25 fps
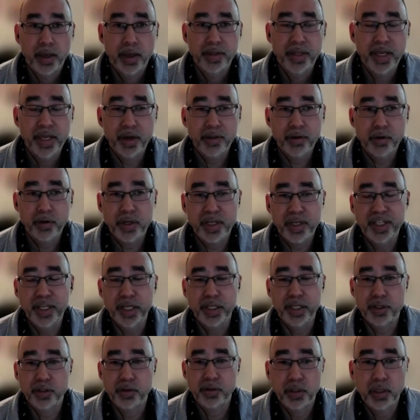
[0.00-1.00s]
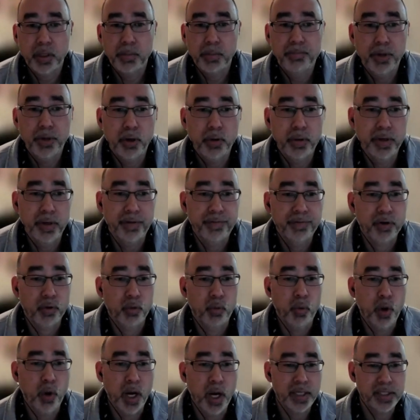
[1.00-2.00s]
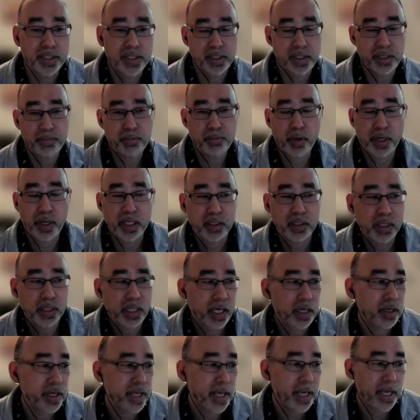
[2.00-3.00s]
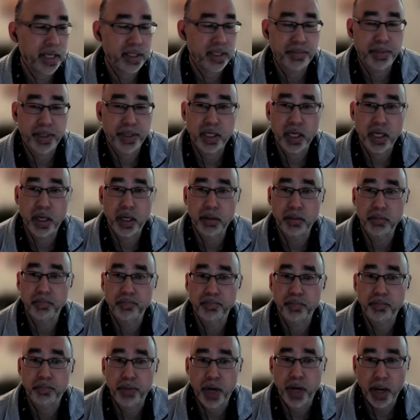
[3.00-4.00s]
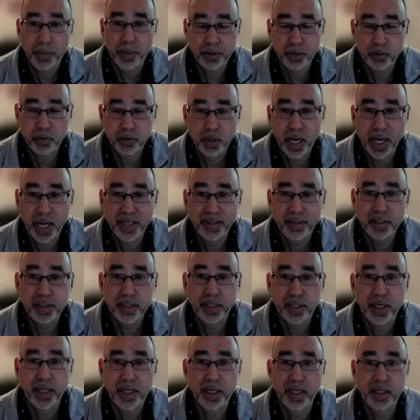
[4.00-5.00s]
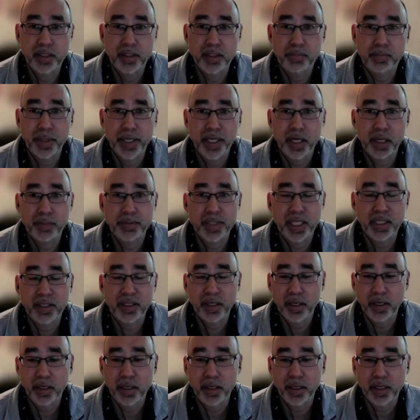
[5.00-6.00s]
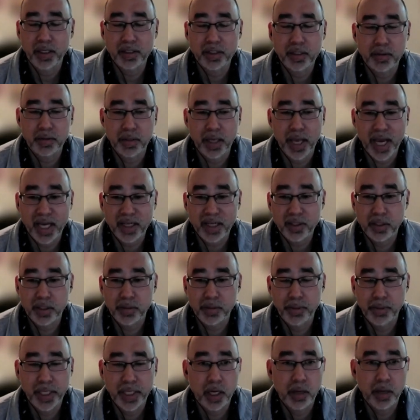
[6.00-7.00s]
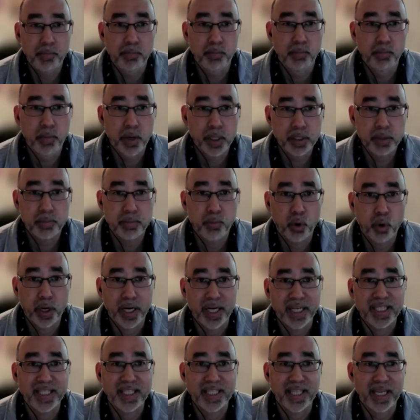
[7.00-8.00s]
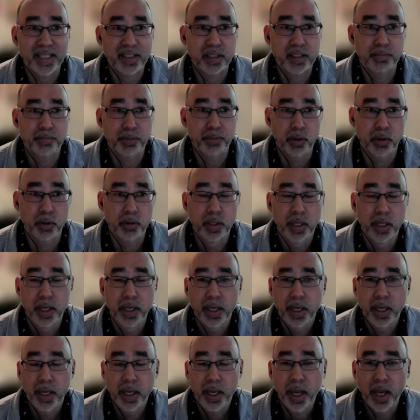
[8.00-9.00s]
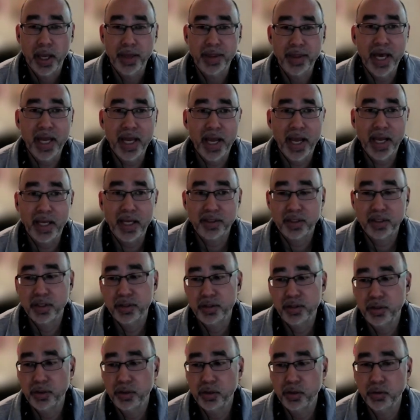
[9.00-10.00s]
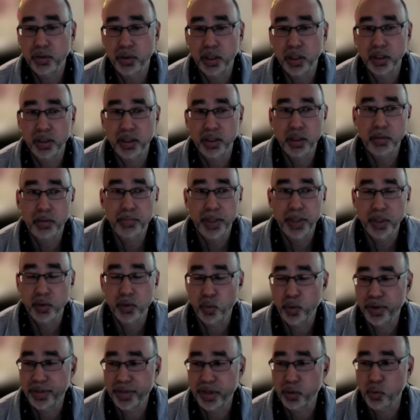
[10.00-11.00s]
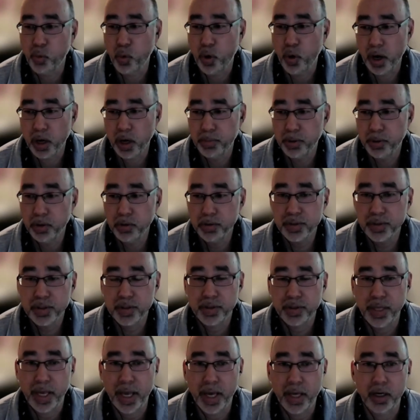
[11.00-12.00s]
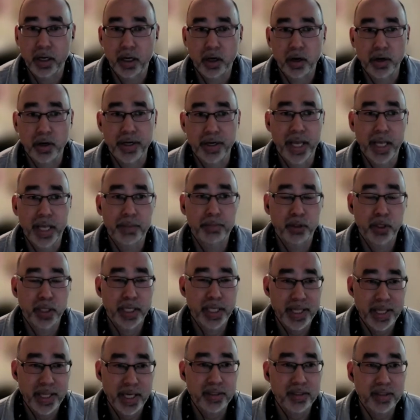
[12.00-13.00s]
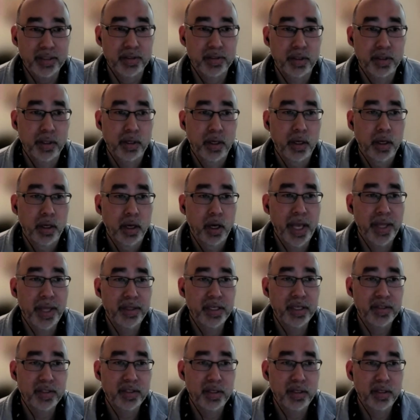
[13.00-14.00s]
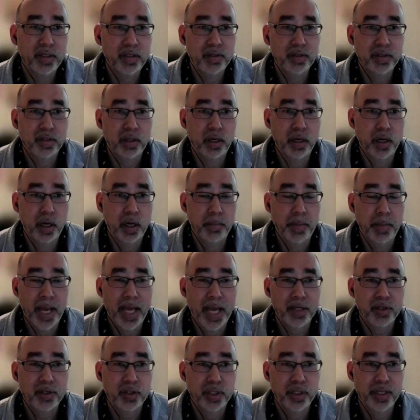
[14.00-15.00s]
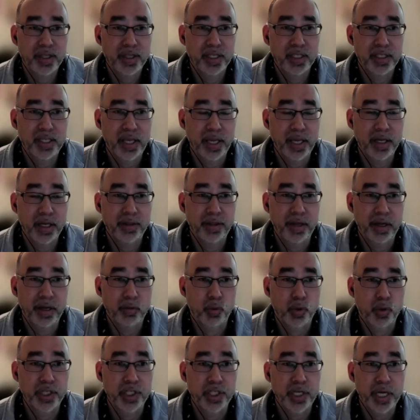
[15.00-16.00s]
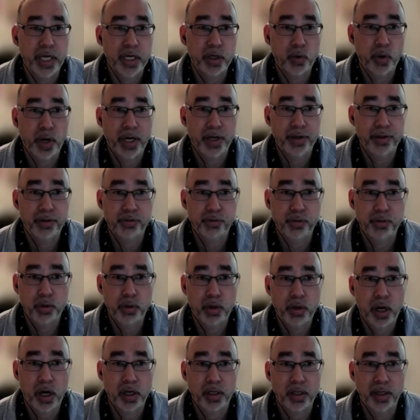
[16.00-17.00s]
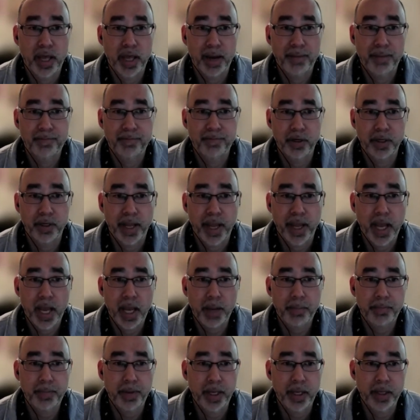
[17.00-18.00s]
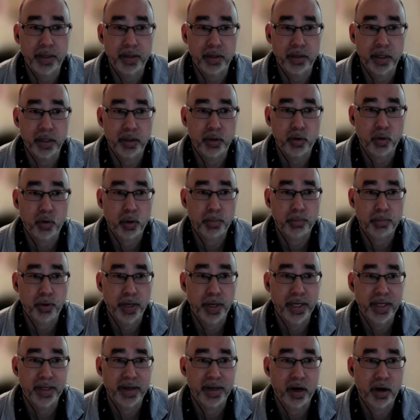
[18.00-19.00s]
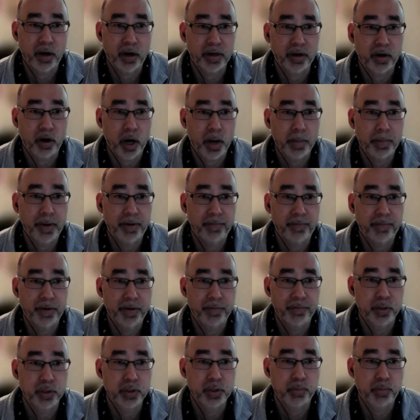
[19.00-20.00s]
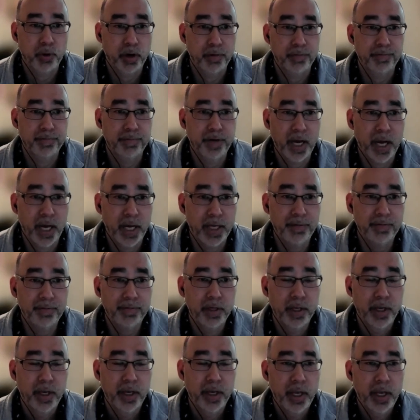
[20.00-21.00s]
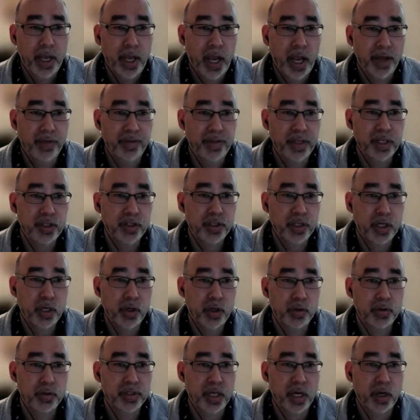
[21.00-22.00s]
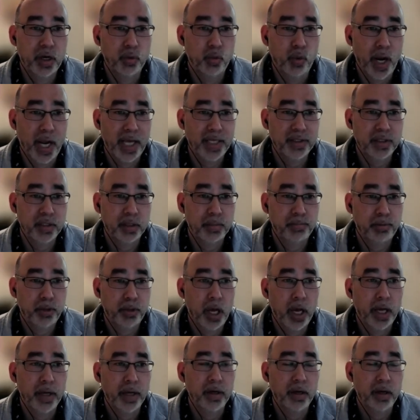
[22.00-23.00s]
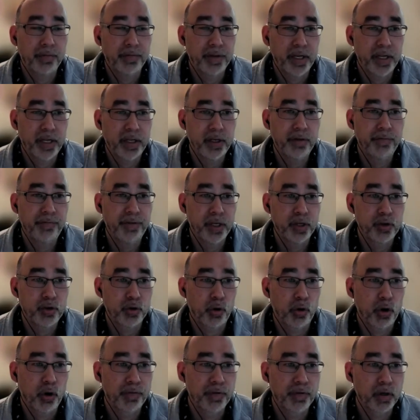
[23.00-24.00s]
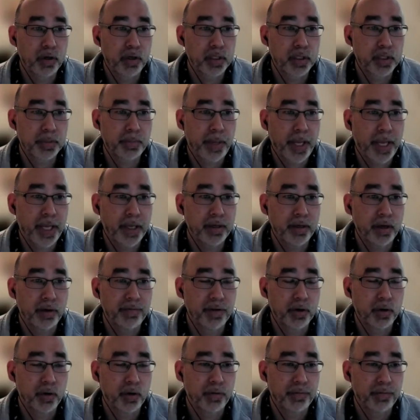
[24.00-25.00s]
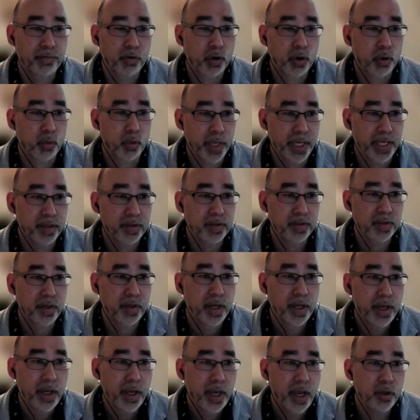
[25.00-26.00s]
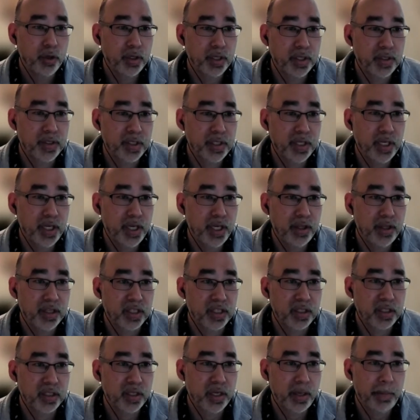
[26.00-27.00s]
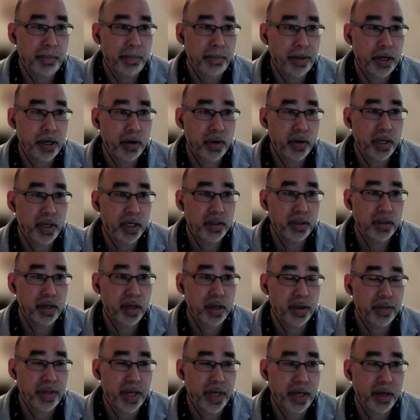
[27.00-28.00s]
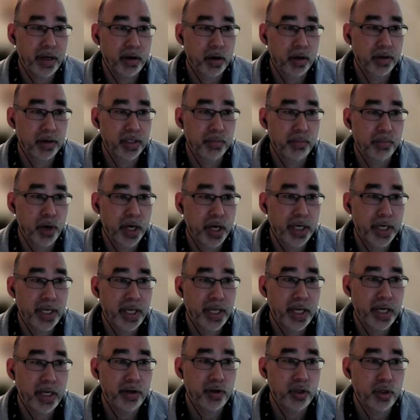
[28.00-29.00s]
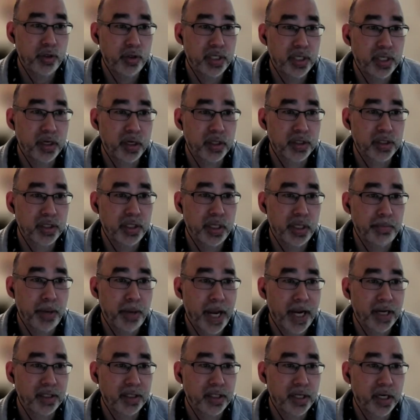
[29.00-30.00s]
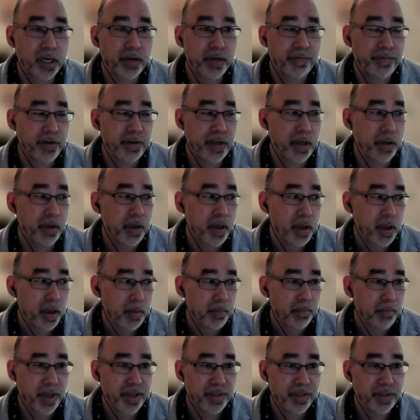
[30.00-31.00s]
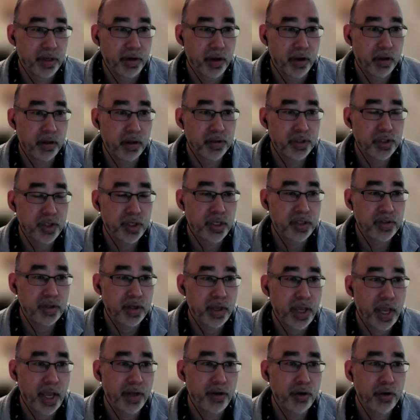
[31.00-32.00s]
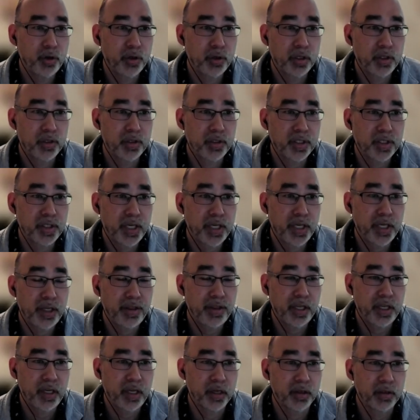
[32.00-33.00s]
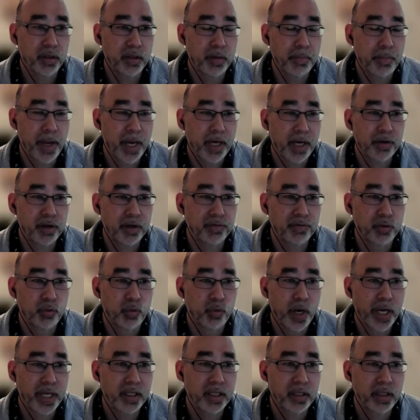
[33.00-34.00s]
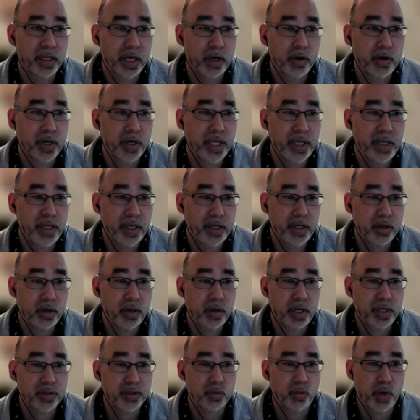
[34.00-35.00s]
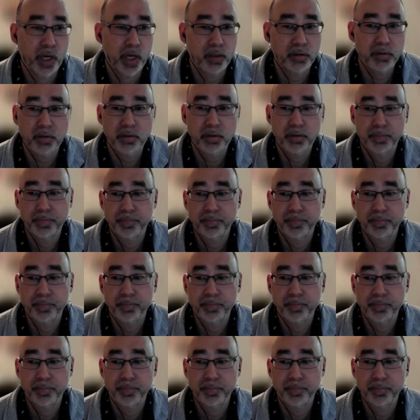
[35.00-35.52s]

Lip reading: The other additional component for why sleep regularity has become popularized is because it's actually become much more accessible. And that has to do a little bit with the wearables that are enabling this. And this is actually the data that we generate through our LabFront app and incorporating our Garmin Vivo Smart 5. And this shows a raster plot of an individual over a span of about 4 weeks. You could see the sleep period that are demarcated using our sleep activity methodologies, and you could see the amount of regularity here as well.